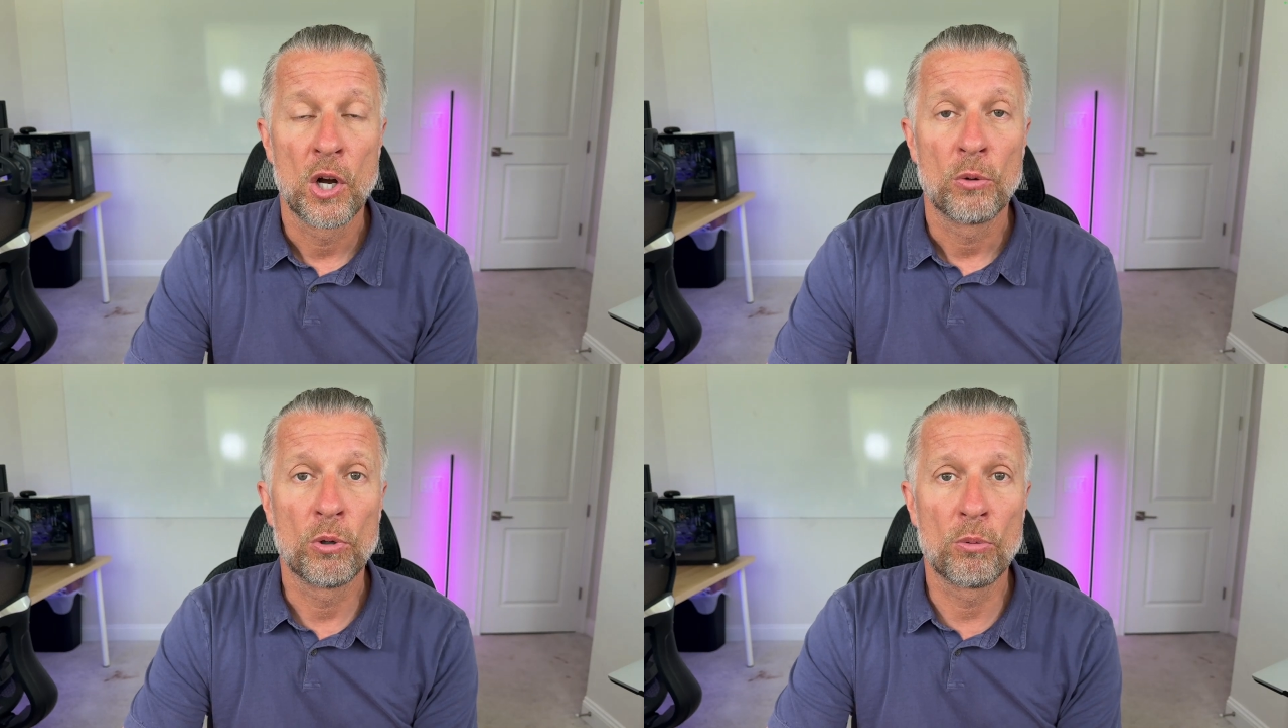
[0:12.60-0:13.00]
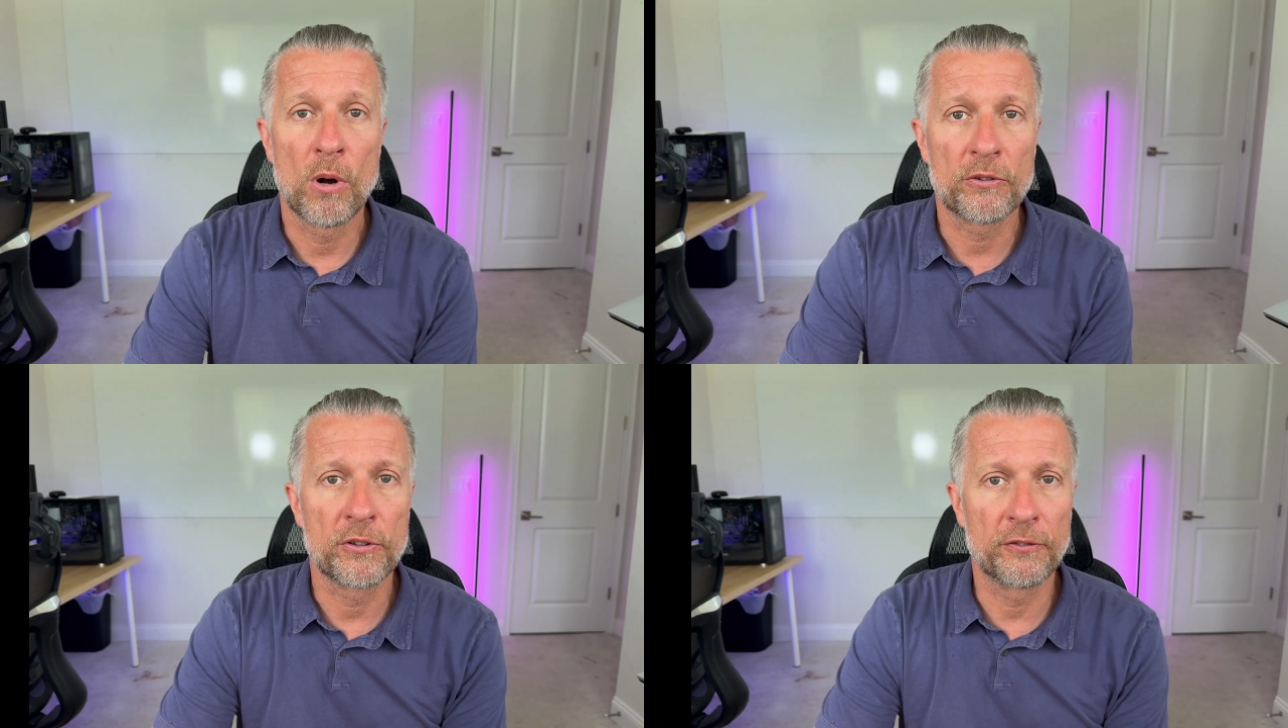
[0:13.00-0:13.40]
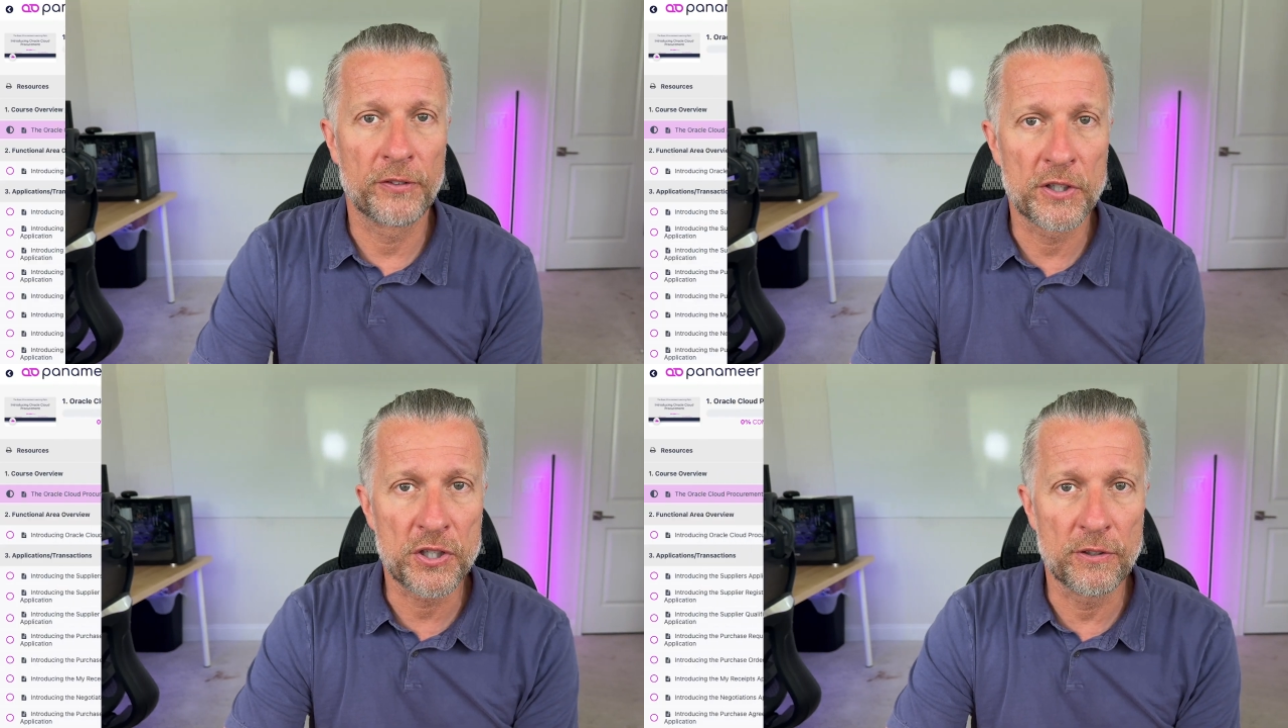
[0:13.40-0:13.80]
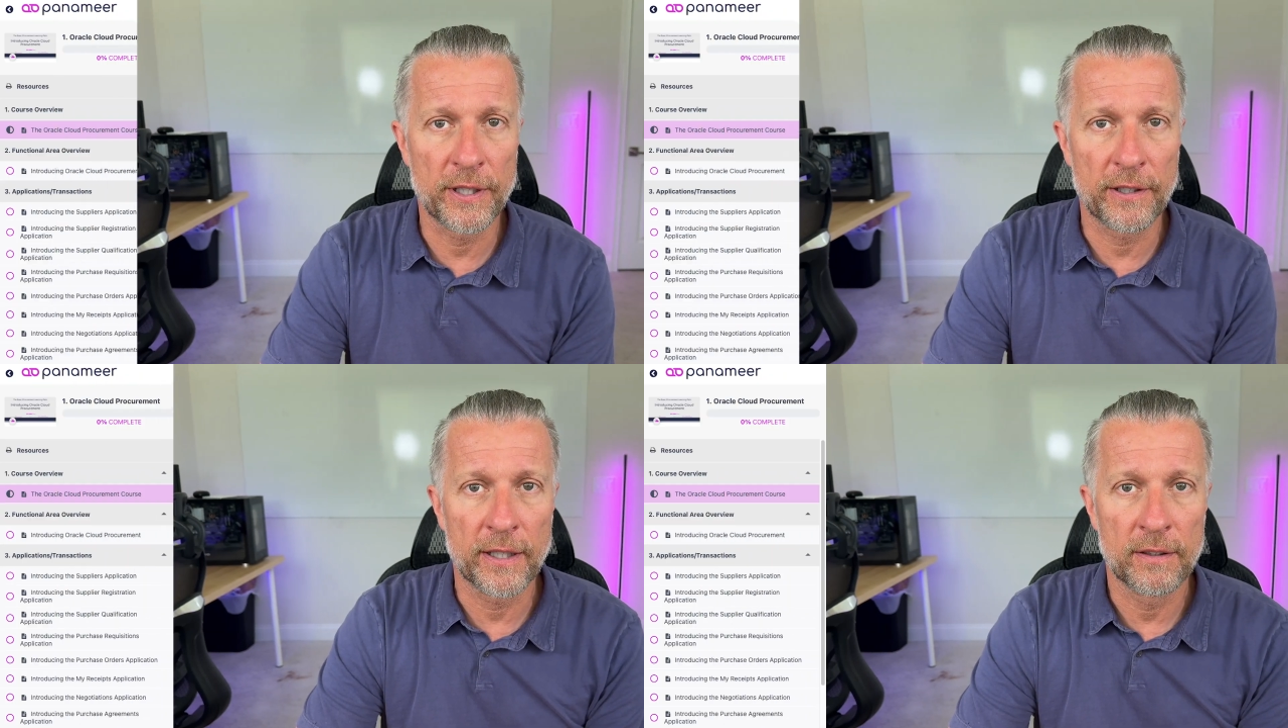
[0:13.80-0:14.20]
we'll walk through the functional
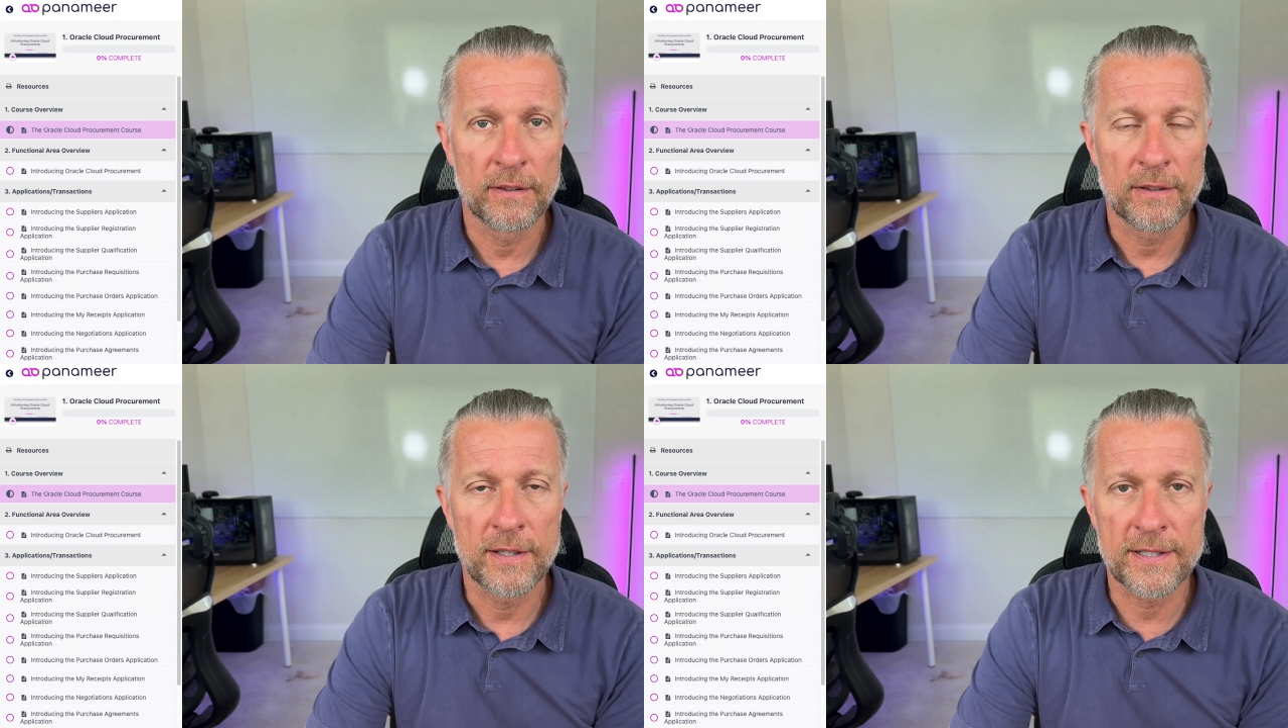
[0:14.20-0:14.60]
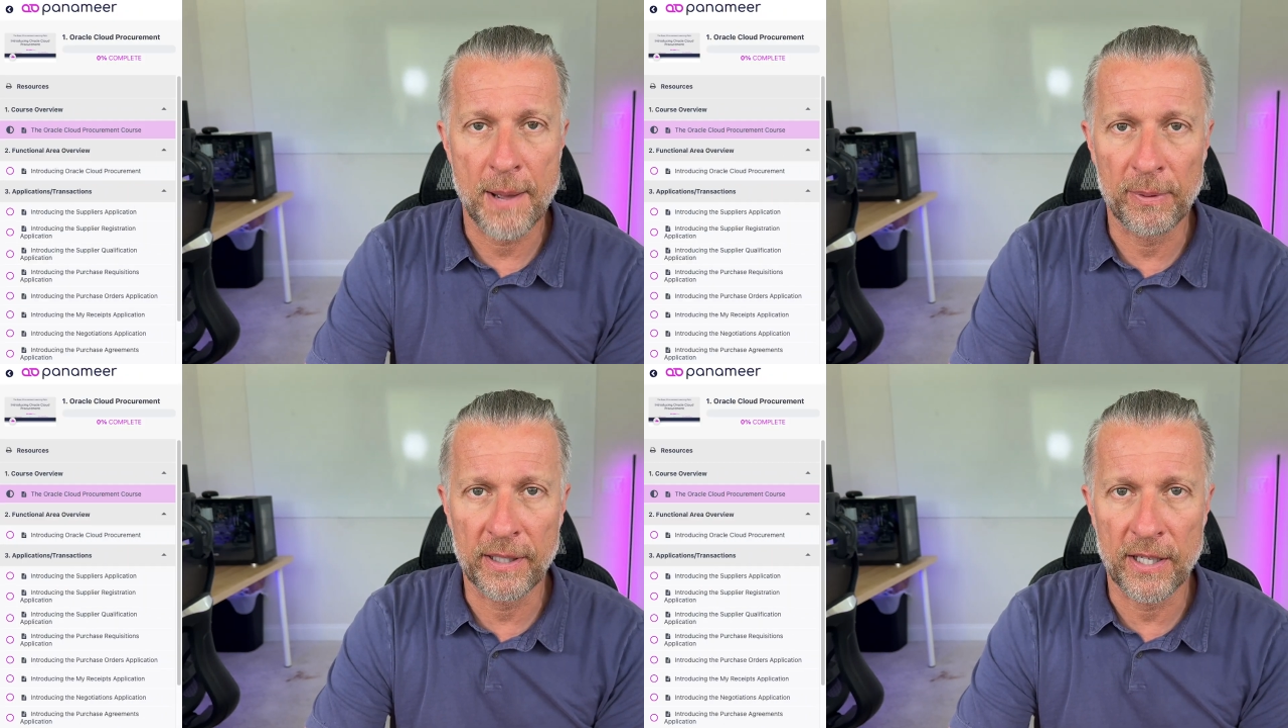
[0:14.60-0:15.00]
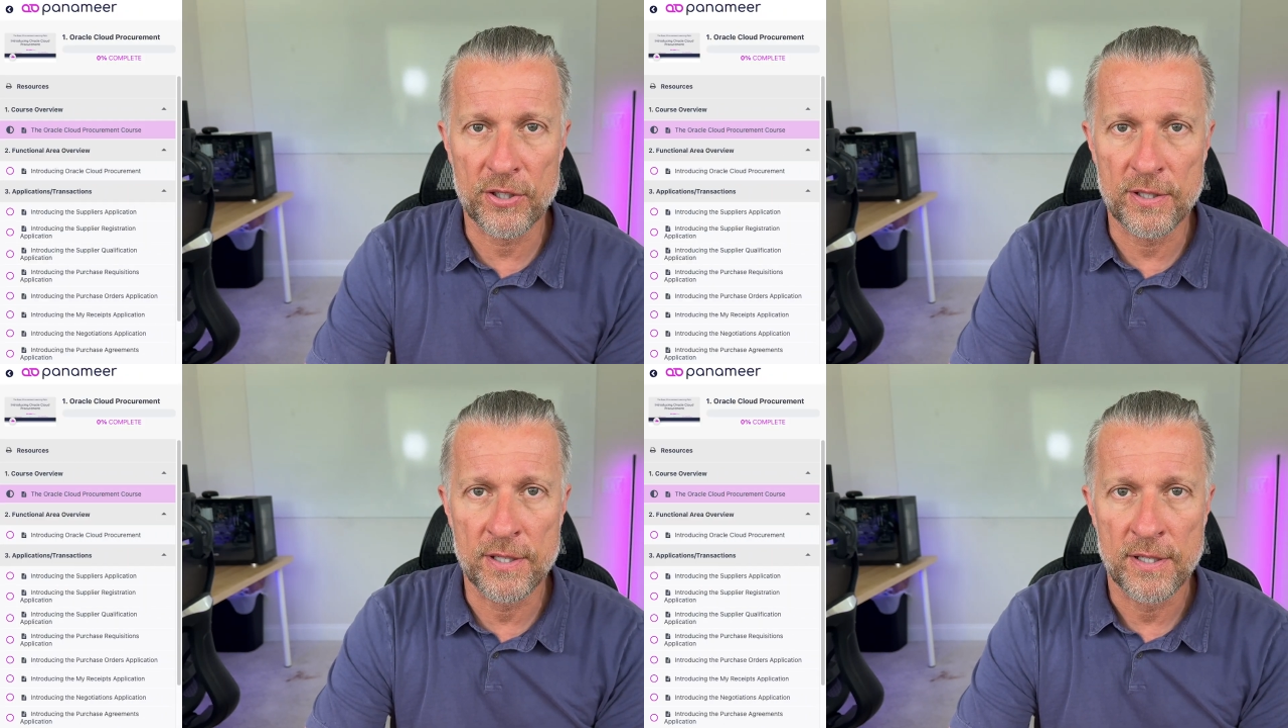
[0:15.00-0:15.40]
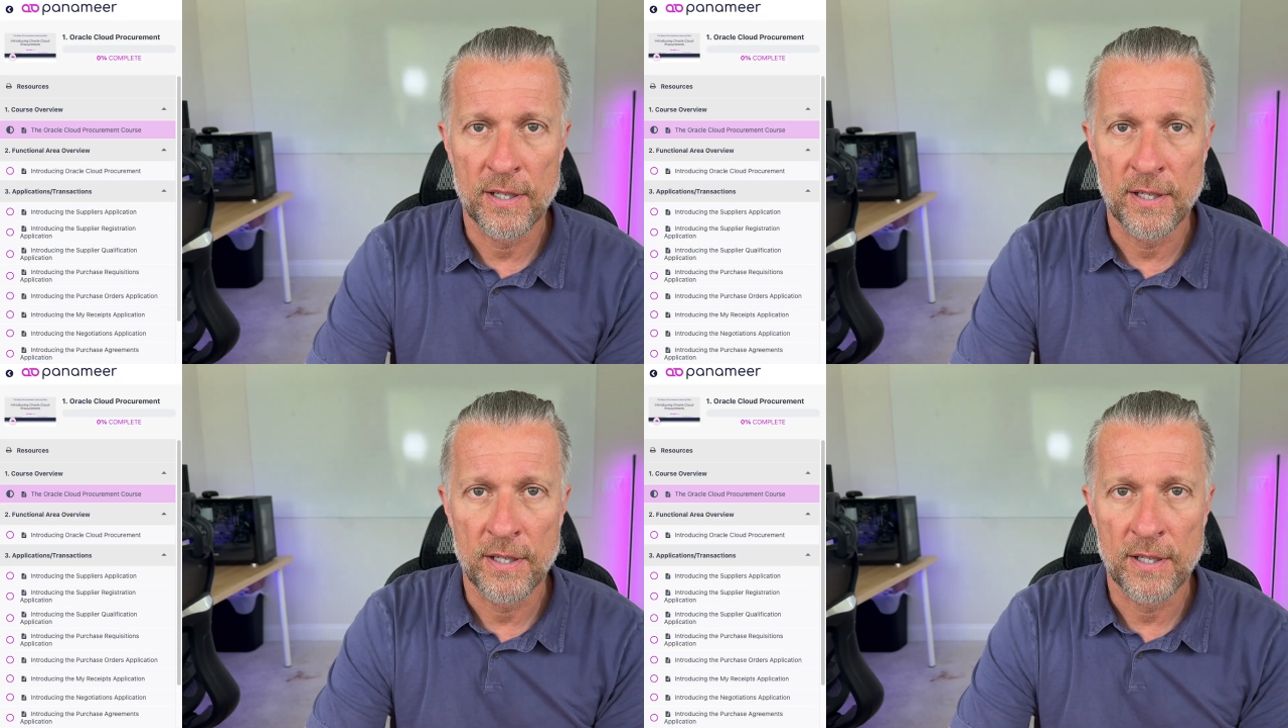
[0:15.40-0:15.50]
area, its applications,